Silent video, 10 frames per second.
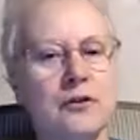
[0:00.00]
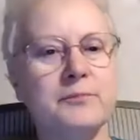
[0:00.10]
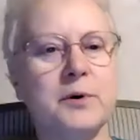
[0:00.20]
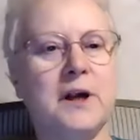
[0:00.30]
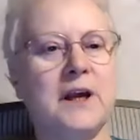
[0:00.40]
of
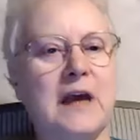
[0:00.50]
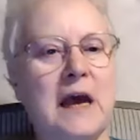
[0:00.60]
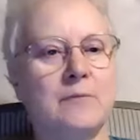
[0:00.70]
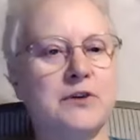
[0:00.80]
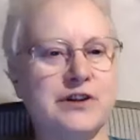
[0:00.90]
putting
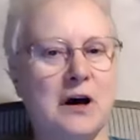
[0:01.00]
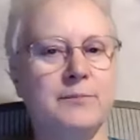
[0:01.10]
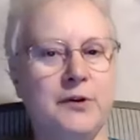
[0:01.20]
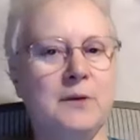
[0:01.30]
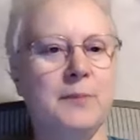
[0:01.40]
cameras up
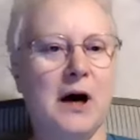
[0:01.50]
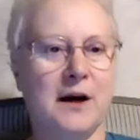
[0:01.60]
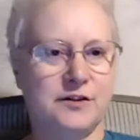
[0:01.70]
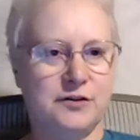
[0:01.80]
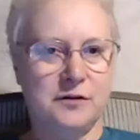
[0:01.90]
in the
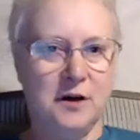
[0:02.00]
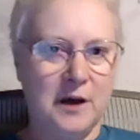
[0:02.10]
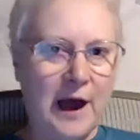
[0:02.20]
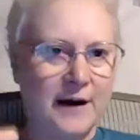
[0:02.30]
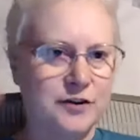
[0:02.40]
box,
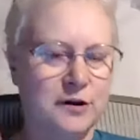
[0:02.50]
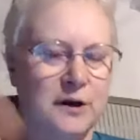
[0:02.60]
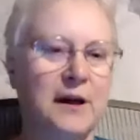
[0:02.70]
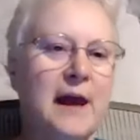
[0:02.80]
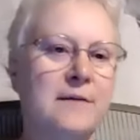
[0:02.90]

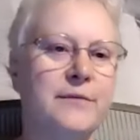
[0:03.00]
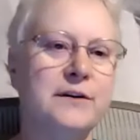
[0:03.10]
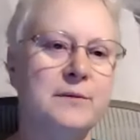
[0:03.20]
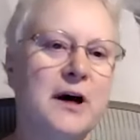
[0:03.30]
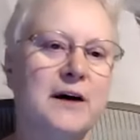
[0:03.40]
actually aimed in
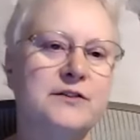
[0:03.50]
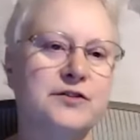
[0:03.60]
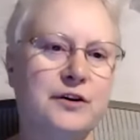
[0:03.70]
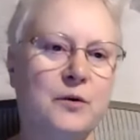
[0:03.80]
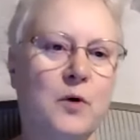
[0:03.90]
the box, so
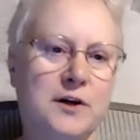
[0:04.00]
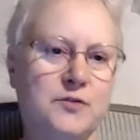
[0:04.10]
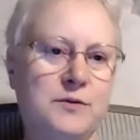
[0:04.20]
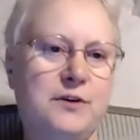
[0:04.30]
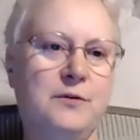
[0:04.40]
you can watch
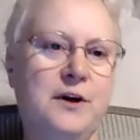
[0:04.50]
what's yeah.